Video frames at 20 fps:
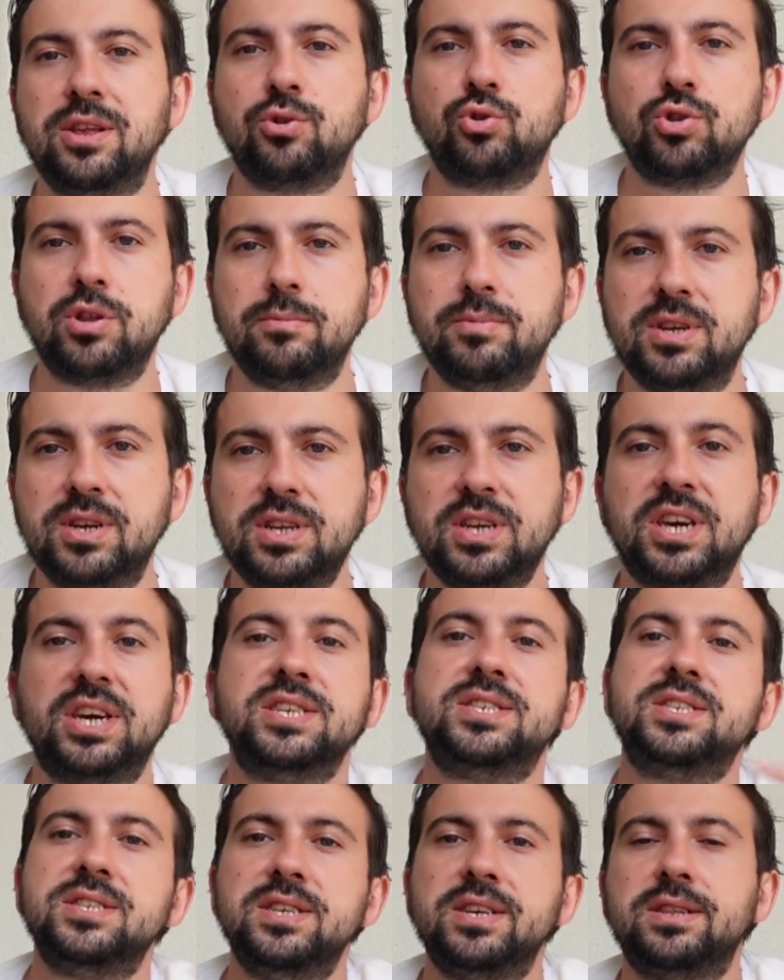It
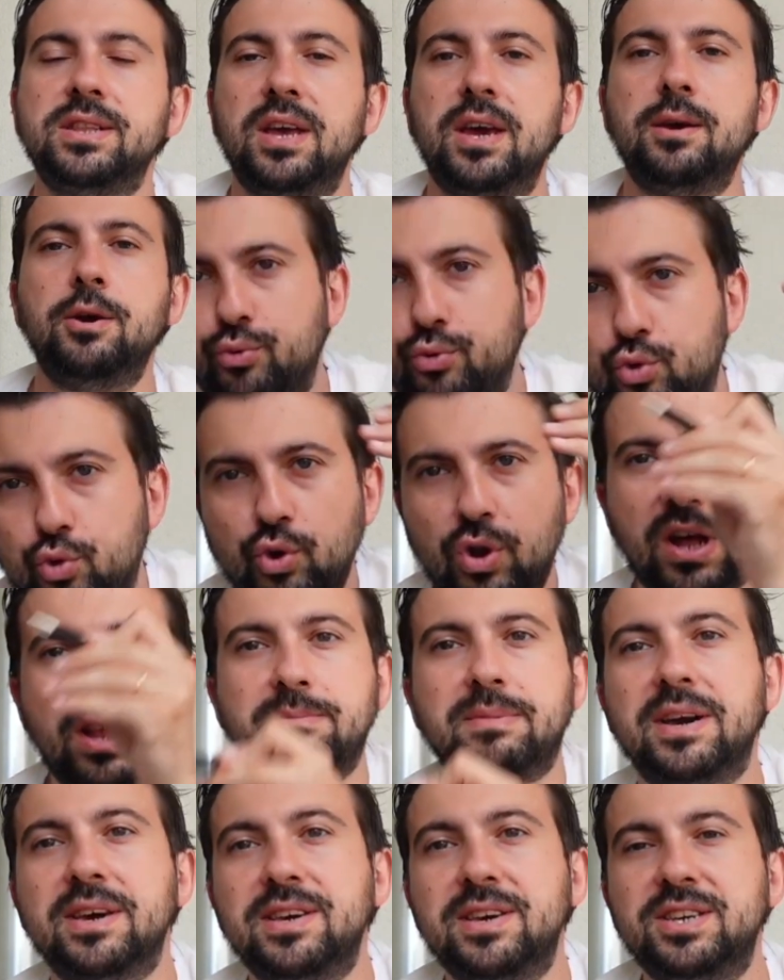definitely does not cover all of
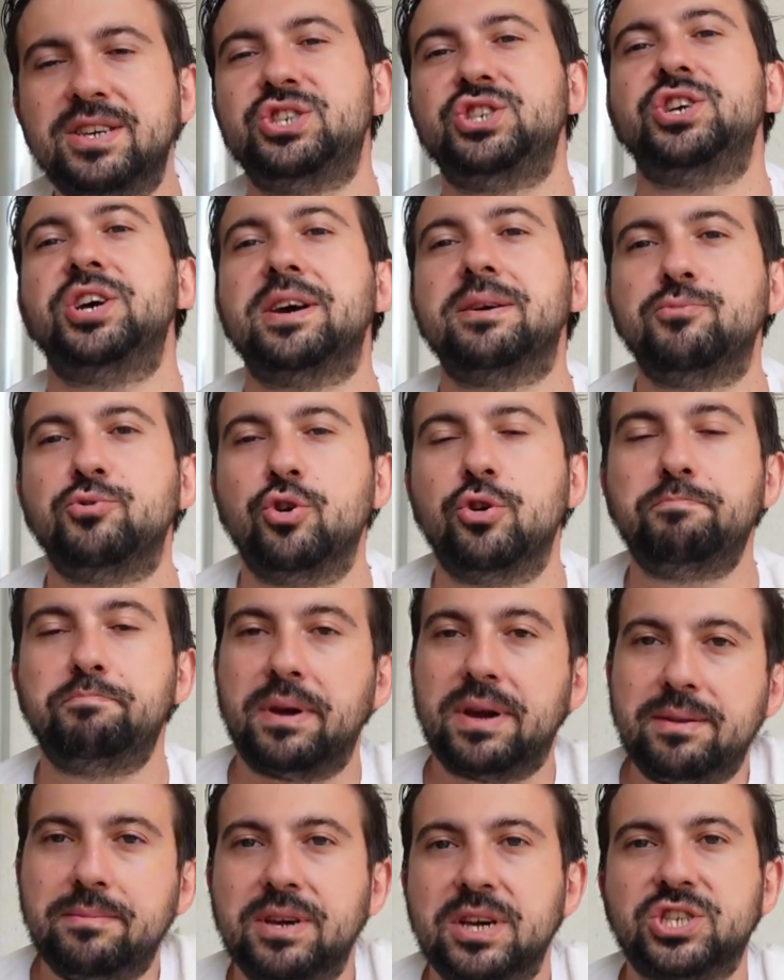Germany. I am
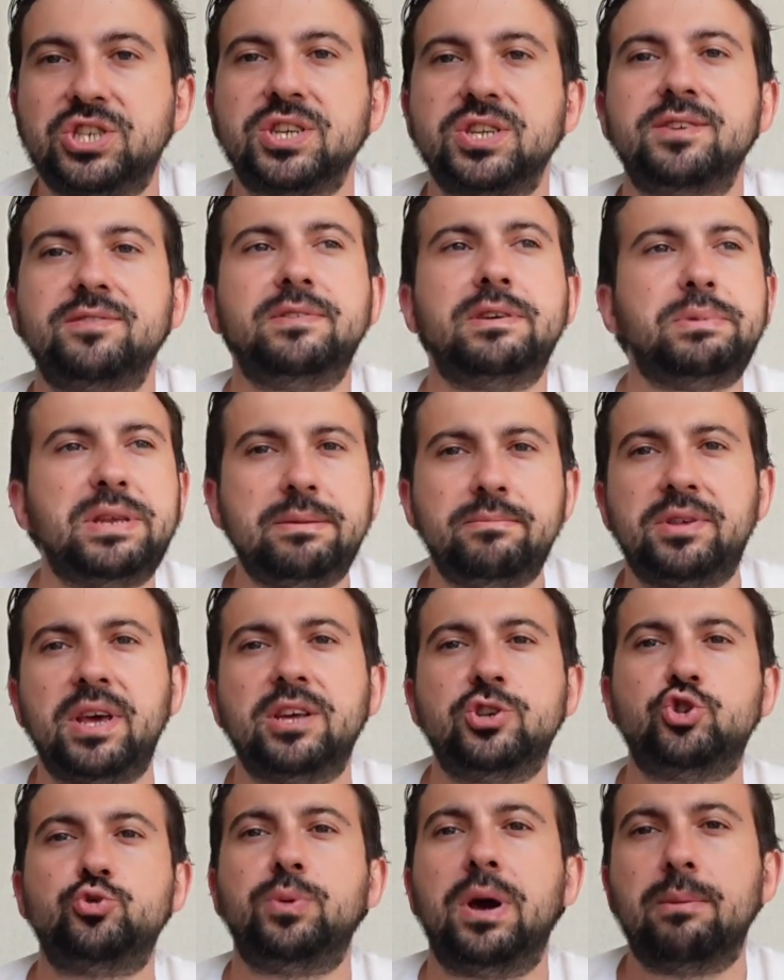sharing this because this is how
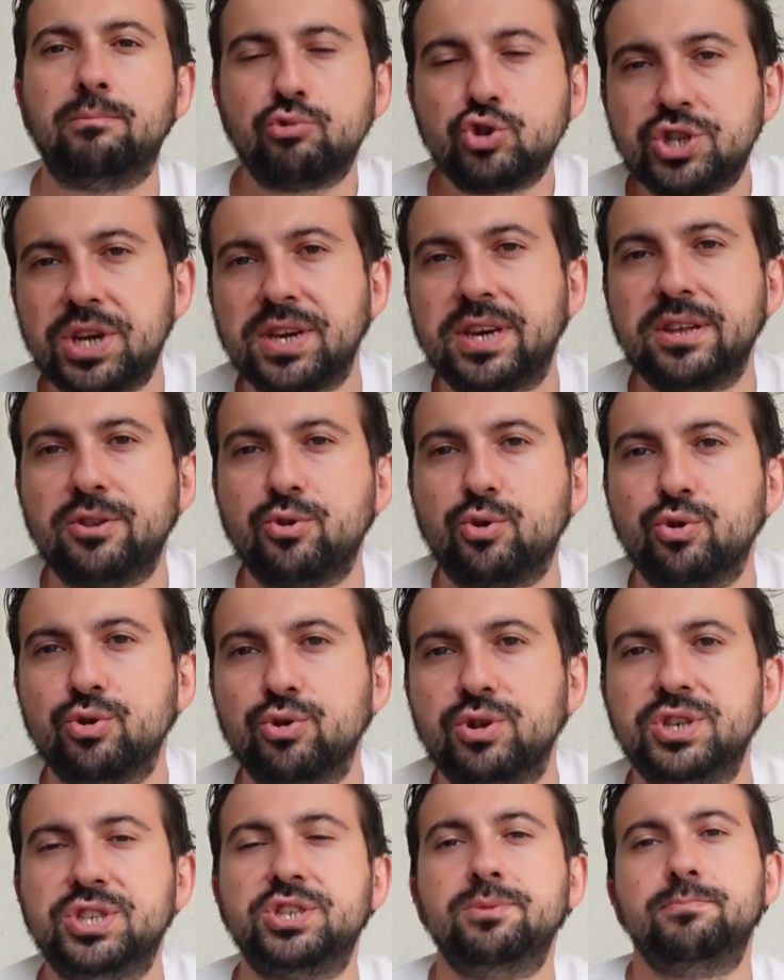my living experience
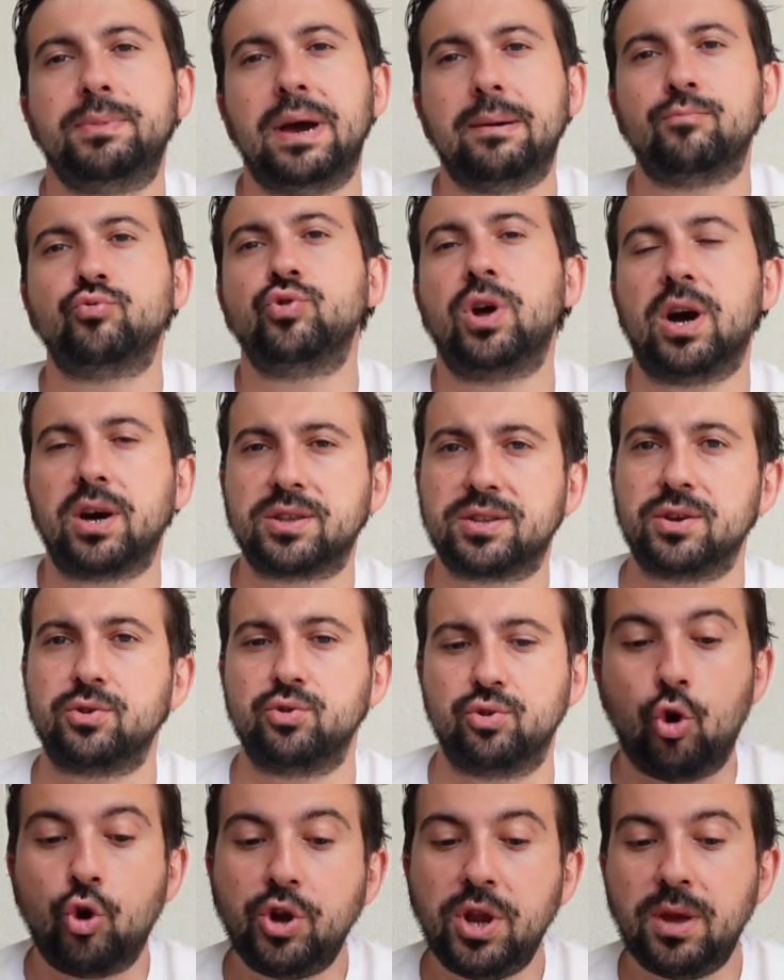is. For example, the
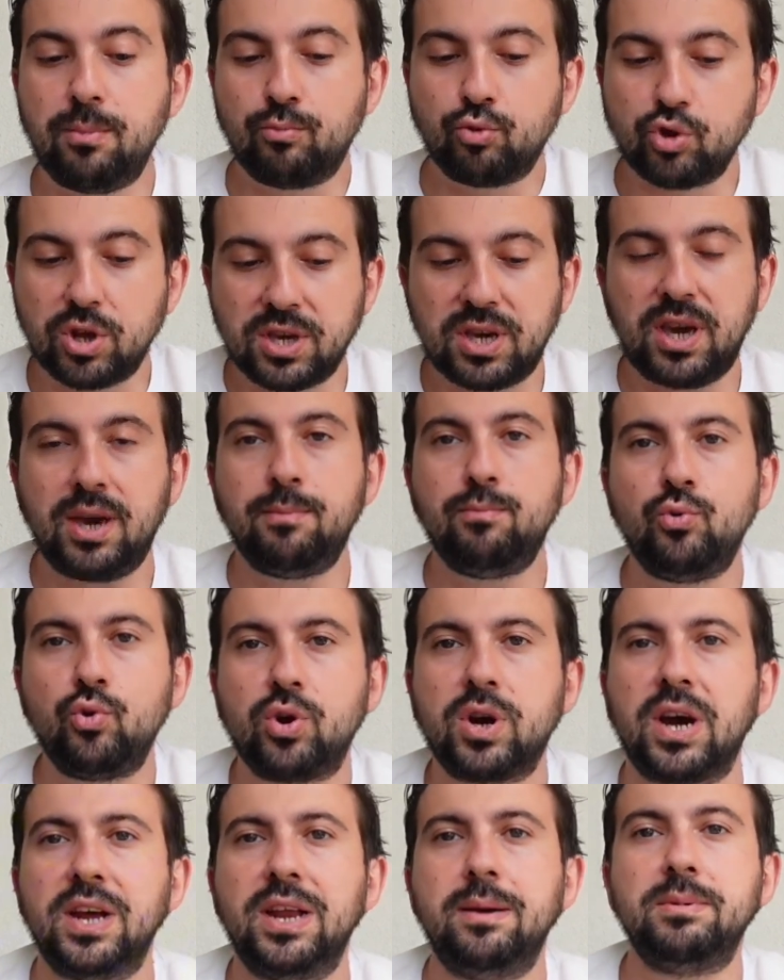biggest item here is rent
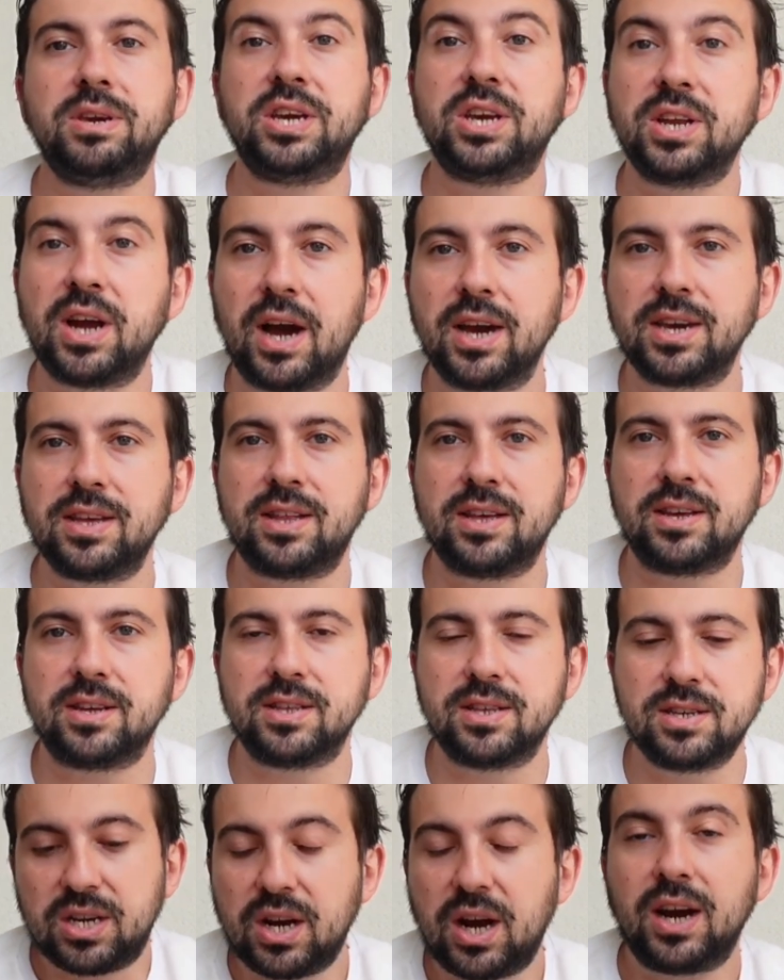expenses. It is
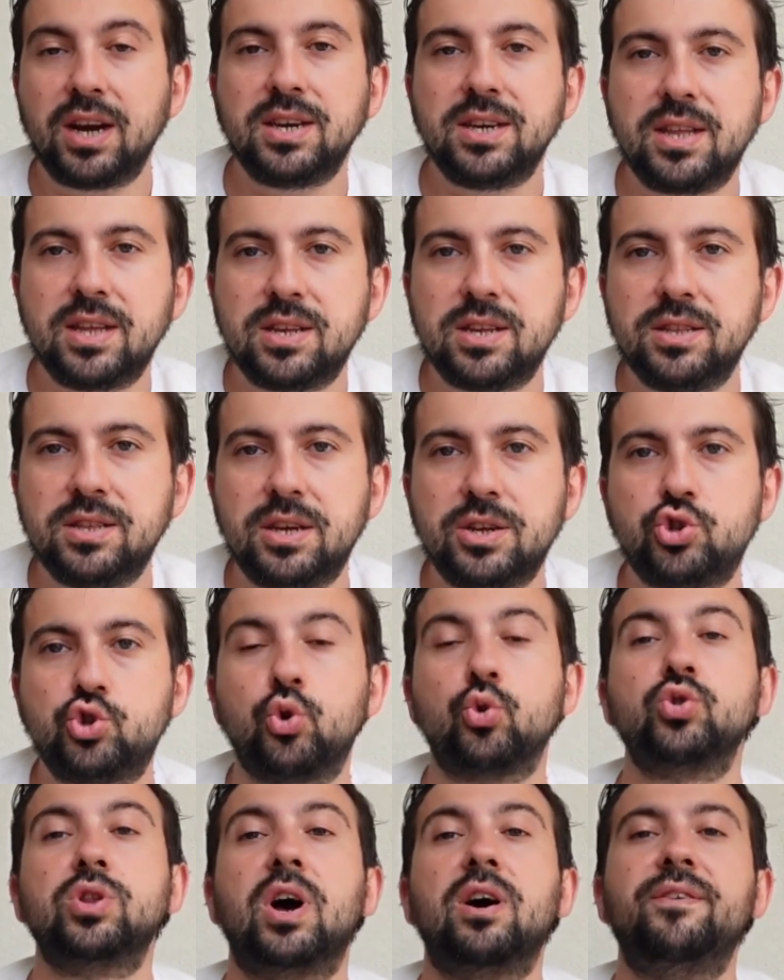highly likely that there will
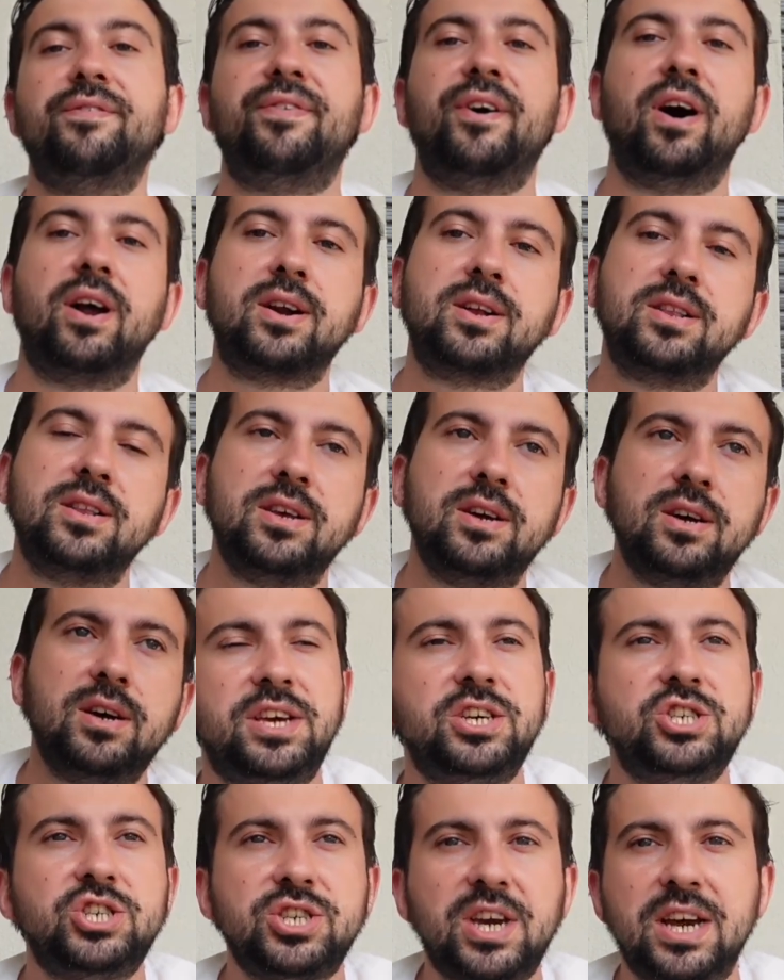be much more different
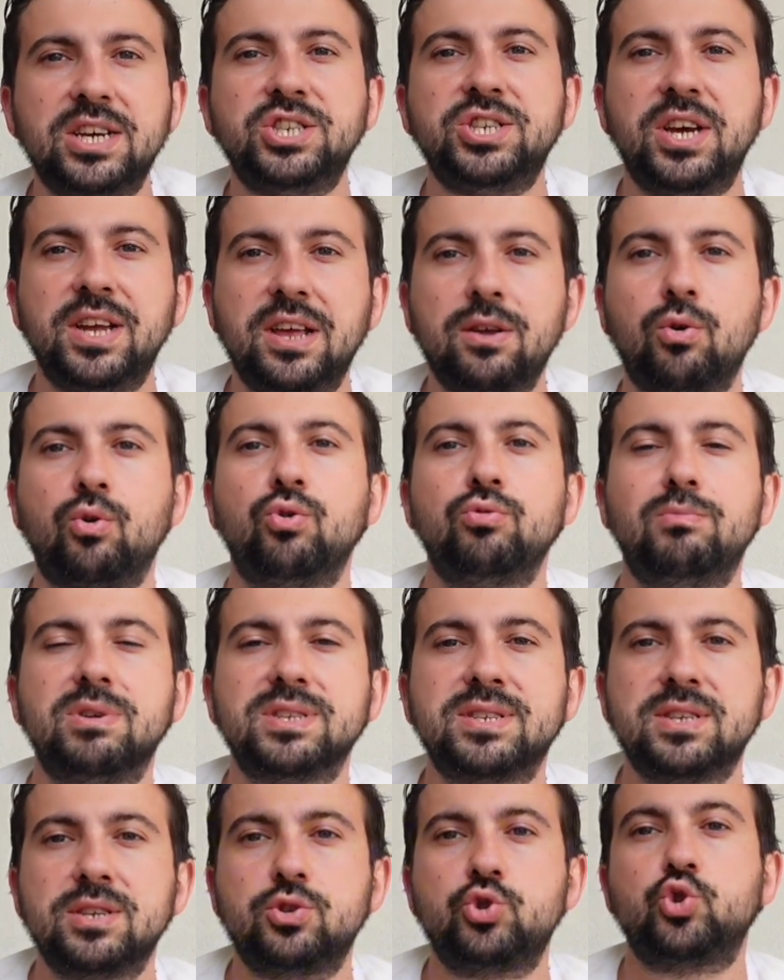variable things in rent
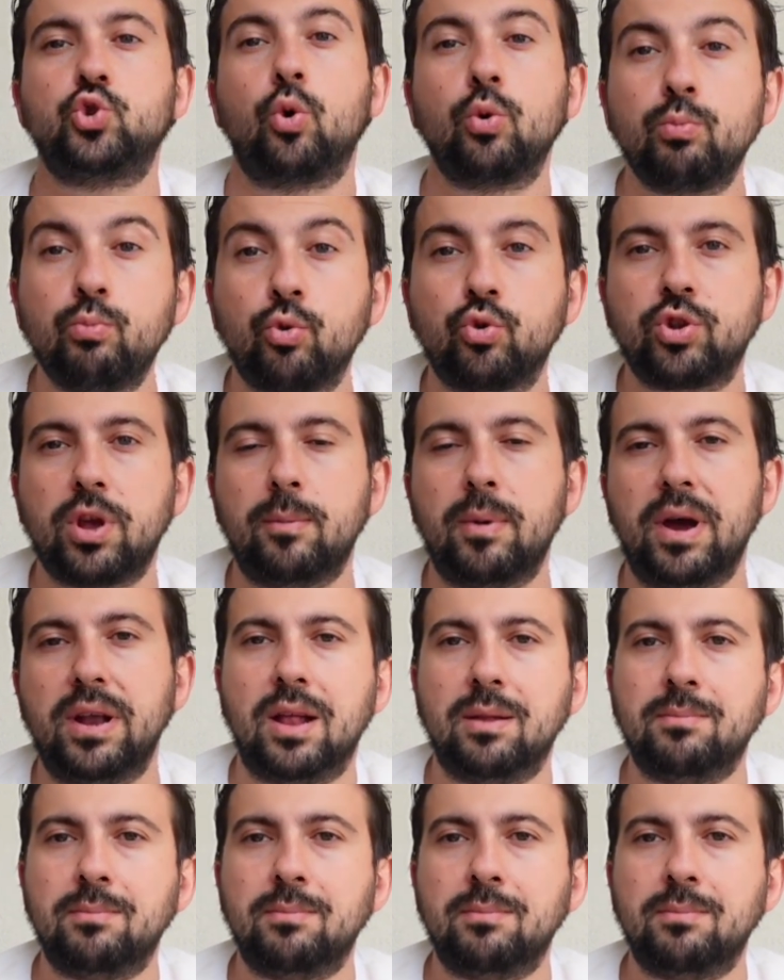expenses. Possible.